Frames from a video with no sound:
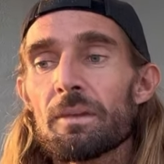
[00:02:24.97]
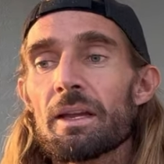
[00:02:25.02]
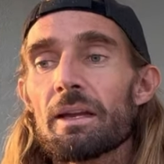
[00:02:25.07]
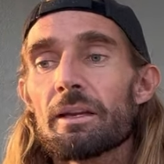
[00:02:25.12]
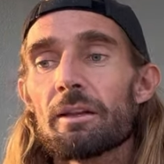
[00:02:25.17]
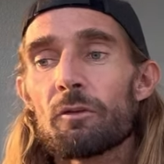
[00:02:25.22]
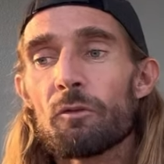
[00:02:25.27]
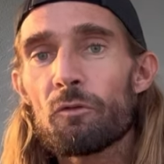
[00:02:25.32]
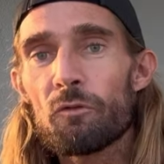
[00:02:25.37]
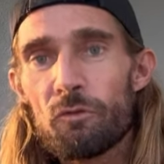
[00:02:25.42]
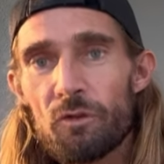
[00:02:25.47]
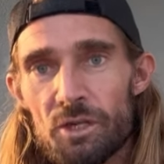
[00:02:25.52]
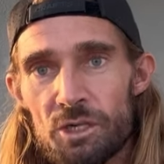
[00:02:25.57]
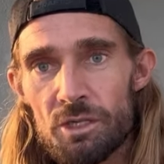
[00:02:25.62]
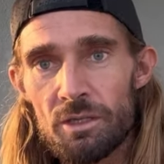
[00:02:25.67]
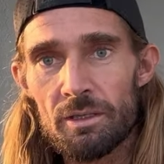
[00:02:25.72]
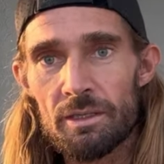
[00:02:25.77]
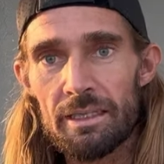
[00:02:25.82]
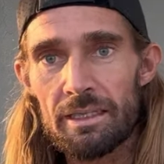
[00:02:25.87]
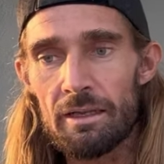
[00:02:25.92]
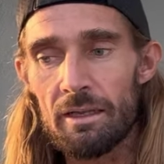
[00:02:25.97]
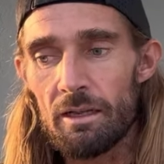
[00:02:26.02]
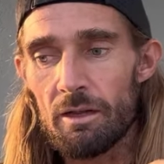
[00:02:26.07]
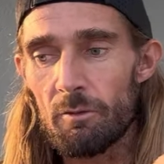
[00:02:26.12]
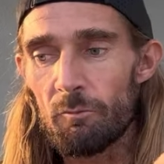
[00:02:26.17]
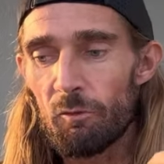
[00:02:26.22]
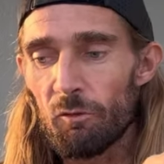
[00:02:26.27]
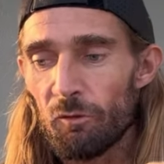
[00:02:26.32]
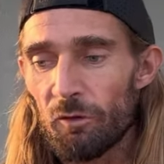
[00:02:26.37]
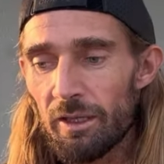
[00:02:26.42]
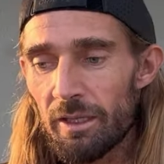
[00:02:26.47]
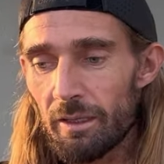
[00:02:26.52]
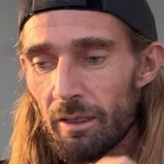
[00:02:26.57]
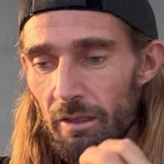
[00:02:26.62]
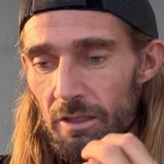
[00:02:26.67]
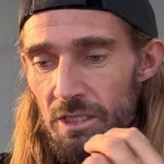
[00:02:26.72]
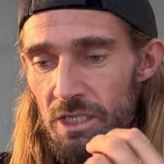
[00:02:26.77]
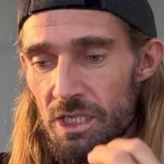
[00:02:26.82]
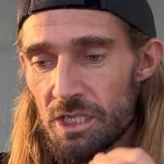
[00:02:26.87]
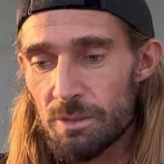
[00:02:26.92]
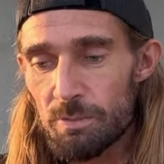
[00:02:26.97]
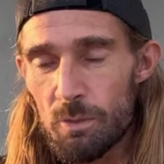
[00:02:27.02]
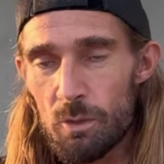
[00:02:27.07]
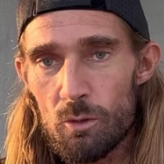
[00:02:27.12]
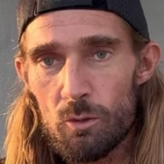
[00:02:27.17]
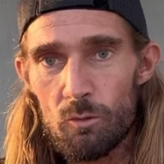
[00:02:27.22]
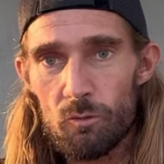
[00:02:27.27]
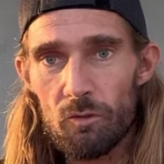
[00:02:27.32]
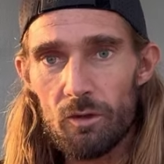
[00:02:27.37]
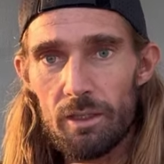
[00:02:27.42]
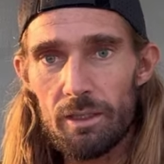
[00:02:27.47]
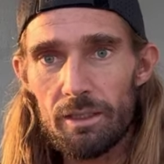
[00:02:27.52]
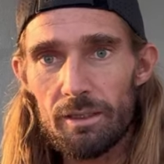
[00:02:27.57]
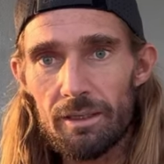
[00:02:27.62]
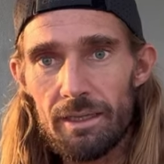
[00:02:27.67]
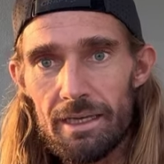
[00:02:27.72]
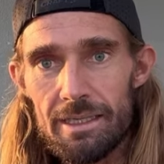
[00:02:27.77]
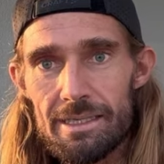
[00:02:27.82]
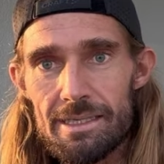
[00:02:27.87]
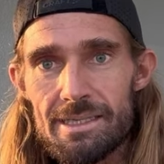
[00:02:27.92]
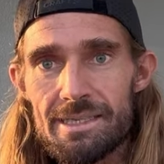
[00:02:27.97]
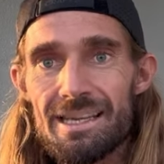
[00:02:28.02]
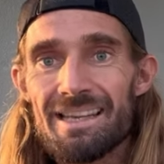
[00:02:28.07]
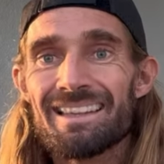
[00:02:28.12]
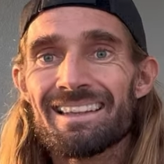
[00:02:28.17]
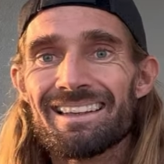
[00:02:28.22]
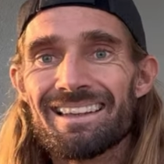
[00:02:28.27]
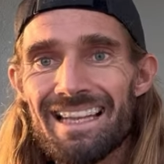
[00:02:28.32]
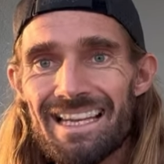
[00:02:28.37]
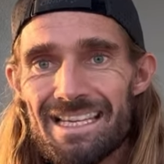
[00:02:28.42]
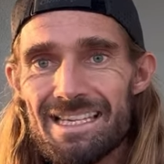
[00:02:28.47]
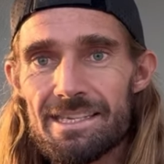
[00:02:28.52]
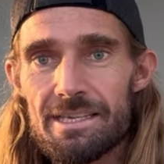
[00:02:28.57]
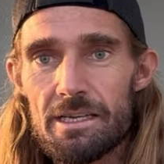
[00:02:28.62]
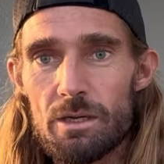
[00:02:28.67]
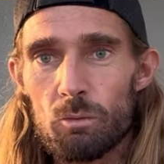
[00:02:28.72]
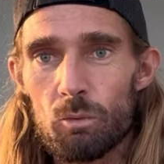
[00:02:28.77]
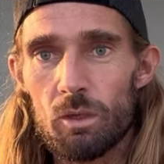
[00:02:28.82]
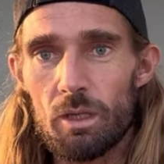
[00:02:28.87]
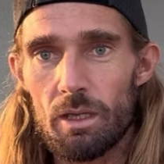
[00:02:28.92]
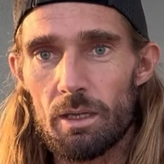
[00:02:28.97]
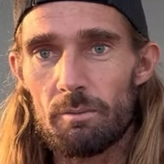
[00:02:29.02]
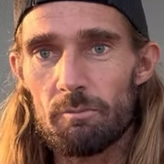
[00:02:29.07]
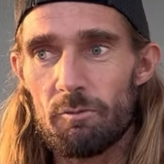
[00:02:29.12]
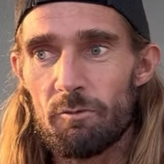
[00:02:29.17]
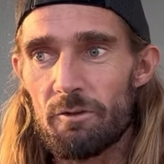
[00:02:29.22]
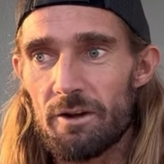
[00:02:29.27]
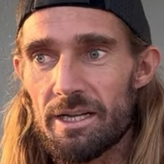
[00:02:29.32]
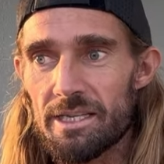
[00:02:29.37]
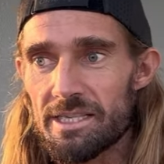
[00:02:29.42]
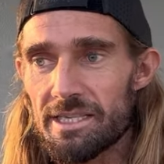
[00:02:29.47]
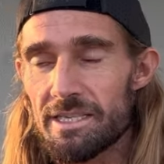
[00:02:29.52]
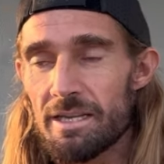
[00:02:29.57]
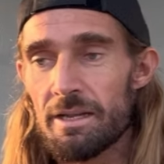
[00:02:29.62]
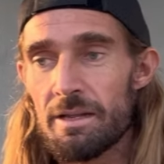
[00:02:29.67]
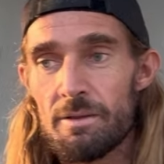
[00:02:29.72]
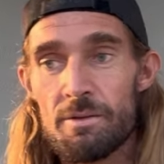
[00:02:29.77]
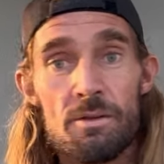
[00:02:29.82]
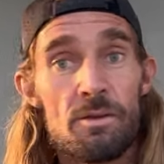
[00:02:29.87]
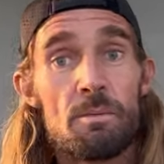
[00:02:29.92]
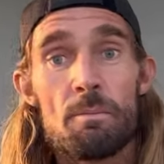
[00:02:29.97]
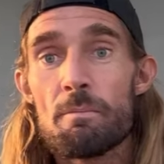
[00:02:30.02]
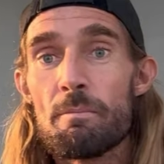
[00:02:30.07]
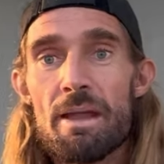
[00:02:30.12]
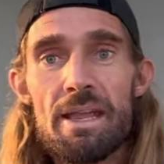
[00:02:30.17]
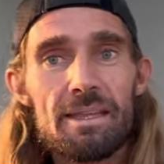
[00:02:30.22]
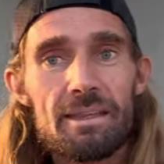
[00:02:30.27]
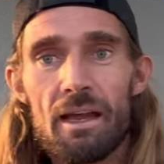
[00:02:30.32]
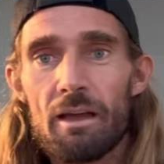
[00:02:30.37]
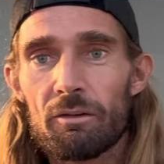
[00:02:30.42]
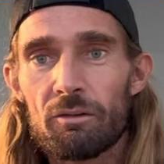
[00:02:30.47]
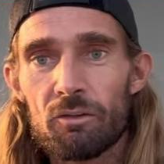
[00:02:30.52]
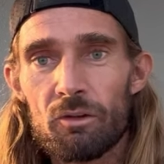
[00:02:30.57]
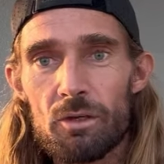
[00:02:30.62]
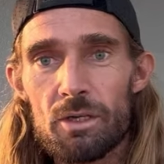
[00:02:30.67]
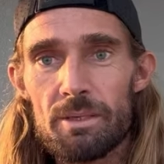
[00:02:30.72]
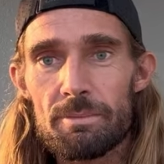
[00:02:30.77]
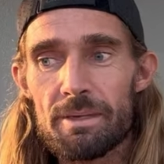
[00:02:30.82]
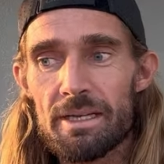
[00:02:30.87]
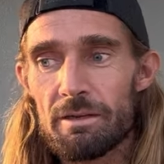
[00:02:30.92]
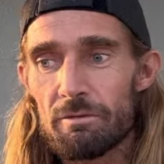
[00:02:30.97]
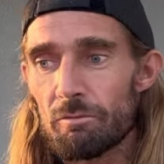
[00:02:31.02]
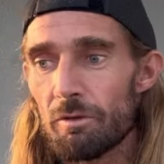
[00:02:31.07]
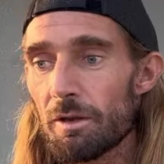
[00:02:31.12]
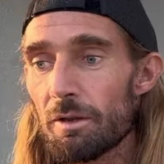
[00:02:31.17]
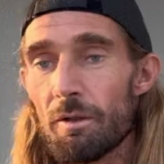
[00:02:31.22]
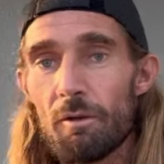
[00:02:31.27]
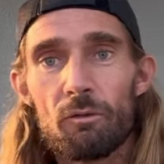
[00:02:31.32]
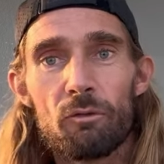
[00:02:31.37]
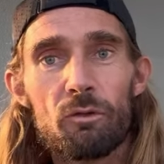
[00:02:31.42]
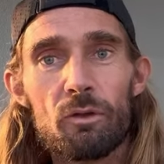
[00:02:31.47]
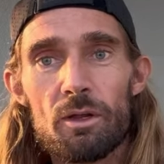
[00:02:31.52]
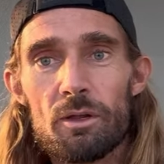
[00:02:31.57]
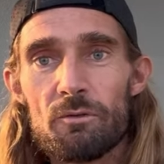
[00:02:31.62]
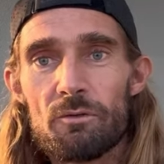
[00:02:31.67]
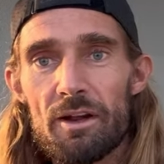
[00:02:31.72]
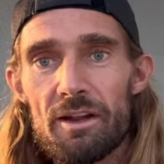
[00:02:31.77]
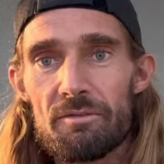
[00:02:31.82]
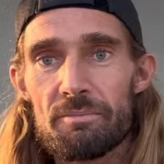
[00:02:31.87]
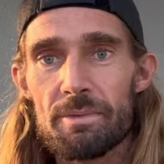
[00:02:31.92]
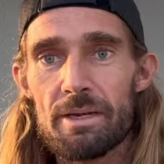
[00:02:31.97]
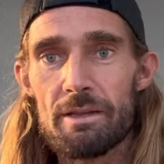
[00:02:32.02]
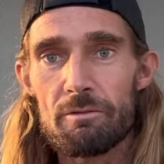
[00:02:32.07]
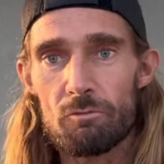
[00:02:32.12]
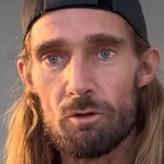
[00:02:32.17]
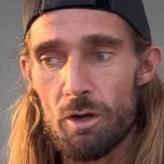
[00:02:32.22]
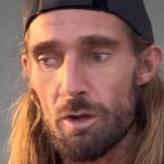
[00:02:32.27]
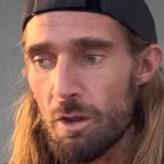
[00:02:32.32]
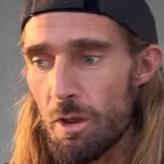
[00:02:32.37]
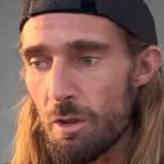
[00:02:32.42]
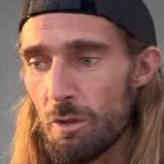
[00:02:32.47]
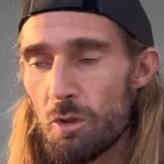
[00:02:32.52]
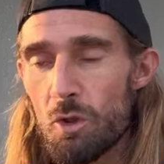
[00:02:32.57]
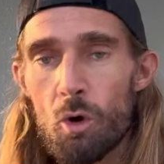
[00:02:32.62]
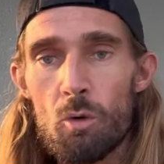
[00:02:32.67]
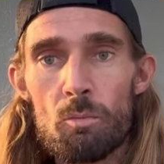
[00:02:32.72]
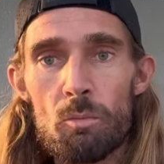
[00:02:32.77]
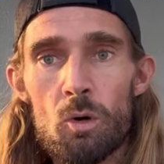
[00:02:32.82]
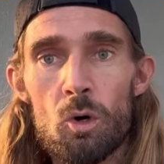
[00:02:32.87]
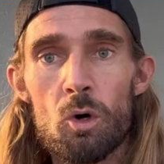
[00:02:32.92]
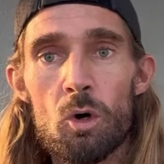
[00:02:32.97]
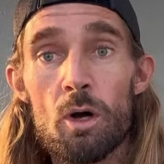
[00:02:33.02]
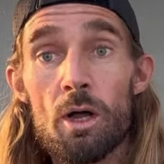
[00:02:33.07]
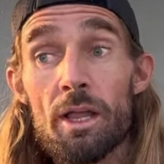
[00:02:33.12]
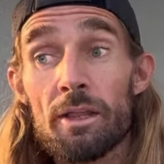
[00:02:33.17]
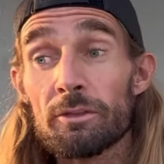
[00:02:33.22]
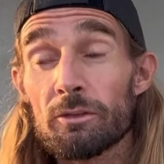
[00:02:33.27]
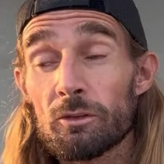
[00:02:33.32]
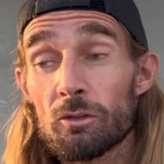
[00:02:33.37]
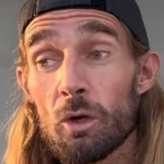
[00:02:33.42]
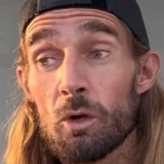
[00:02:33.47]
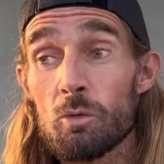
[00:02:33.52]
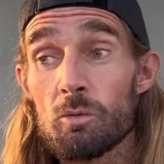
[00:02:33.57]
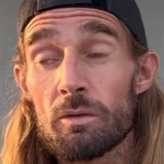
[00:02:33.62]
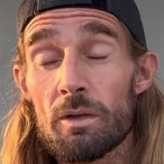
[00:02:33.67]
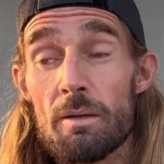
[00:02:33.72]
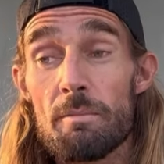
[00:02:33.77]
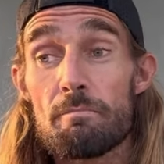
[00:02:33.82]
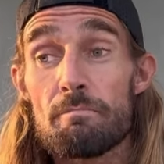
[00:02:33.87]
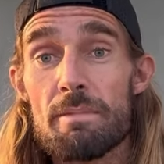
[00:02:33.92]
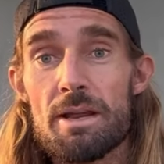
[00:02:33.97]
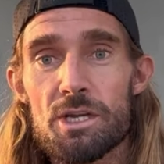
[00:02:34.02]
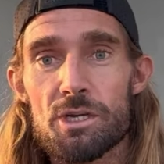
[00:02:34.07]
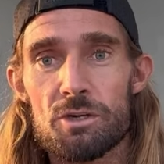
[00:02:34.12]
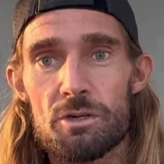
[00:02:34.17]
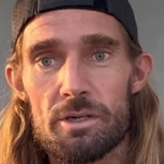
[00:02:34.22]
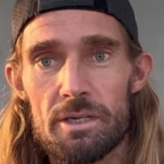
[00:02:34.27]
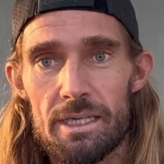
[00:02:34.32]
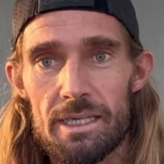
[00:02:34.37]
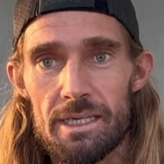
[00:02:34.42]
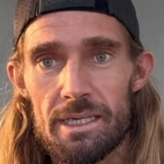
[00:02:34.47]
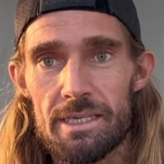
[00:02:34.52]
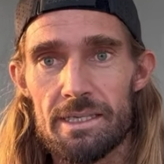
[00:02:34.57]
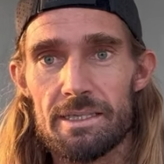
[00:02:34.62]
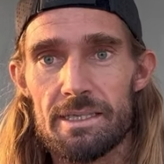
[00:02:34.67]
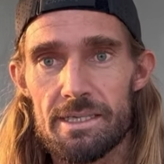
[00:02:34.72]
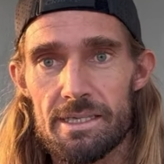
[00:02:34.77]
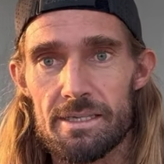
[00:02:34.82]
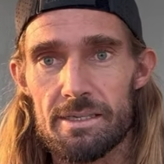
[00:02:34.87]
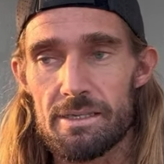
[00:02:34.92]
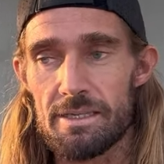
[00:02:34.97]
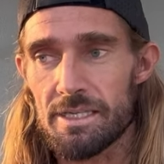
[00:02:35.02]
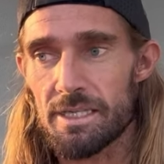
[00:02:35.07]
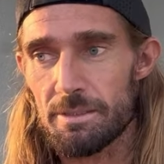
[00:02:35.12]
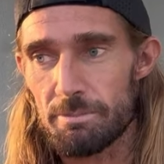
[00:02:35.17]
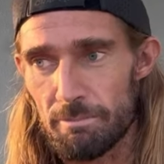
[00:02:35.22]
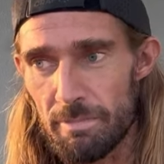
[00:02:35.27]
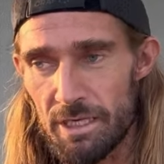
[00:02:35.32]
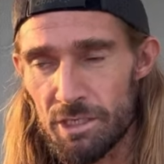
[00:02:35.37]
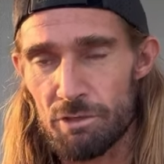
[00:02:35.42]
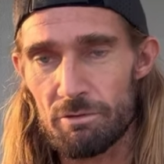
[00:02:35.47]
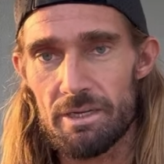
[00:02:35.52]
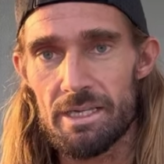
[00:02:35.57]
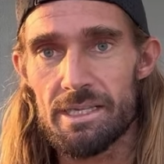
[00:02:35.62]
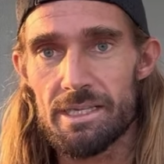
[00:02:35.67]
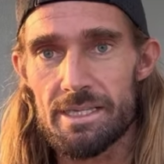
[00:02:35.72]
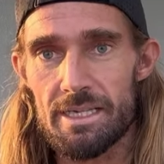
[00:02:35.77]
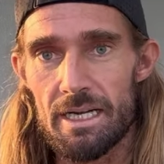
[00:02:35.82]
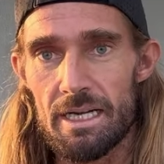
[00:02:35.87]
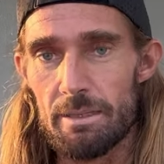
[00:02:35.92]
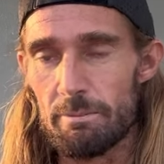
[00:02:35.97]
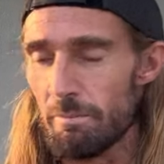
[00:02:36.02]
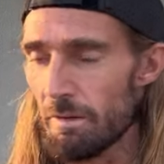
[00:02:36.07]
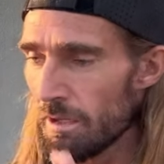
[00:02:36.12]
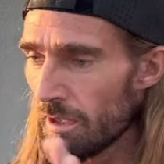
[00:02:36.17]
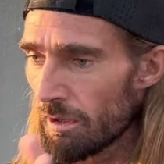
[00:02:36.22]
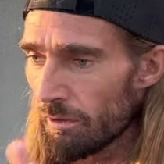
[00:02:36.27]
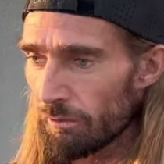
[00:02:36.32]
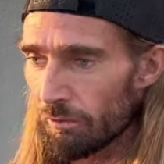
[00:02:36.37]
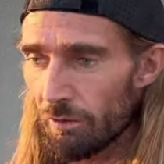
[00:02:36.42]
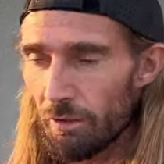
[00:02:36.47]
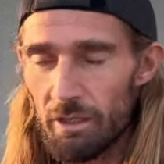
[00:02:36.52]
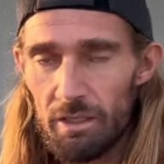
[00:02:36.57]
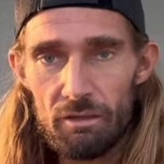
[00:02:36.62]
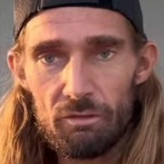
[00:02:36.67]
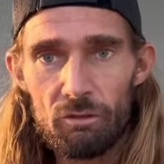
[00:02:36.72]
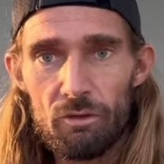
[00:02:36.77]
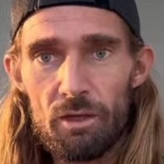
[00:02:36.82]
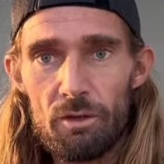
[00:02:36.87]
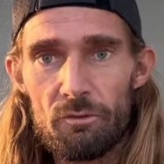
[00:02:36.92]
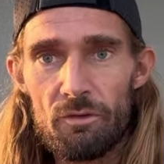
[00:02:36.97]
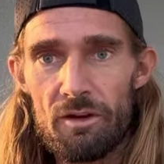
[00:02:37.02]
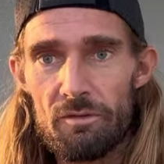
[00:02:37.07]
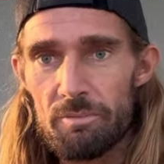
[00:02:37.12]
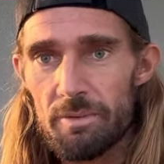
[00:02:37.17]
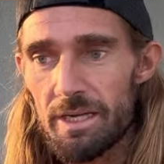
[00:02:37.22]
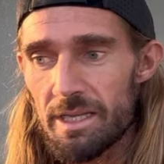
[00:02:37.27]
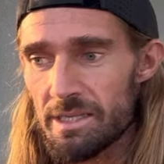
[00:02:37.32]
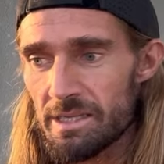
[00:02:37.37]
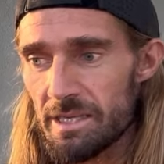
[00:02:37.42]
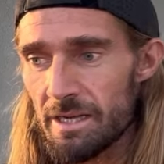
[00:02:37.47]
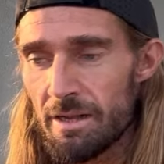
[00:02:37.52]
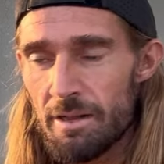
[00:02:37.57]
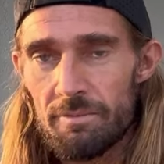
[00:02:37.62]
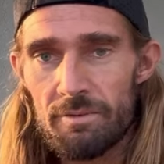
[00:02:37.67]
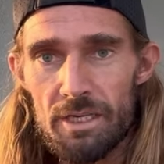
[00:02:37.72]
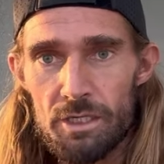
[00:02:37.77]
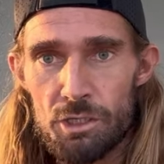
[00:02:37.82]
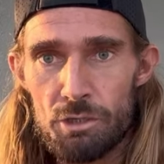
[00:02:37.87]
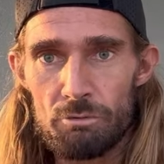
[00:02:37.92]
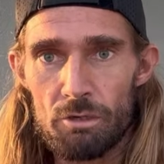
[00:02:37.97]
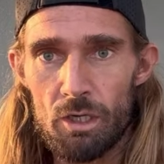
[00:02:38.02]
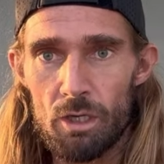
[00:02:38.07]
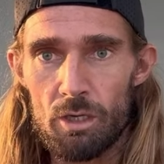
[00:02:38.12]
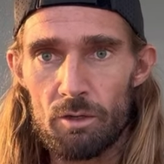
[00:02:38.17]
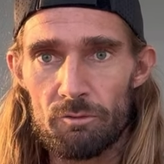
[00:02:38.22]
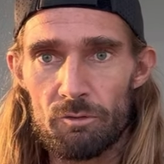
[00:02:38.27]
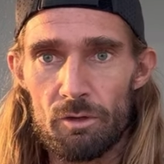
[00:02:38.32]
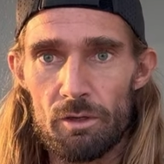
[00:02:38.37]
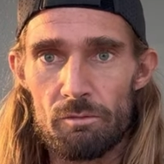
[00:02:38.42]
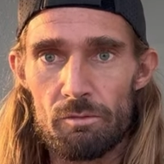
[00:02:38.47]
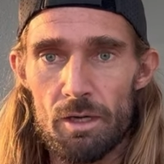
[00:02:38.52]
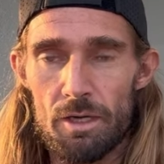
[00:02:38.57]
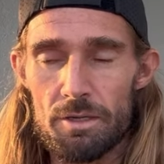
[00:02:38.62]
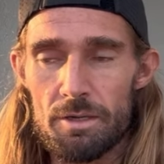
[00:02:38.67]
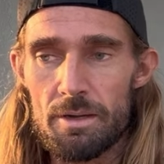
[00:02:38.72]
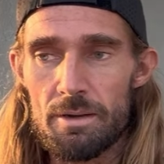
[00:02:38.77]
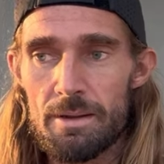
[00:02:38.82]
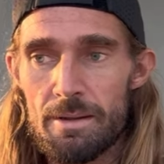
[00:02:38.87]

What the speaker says: and efficiently, and think smooth, light, and later will come fast. Make that a 30-minute run, 35-minute run, no more. And don't measure it in distance, measure it in time. 30, 35 minutes, that's your recovery run.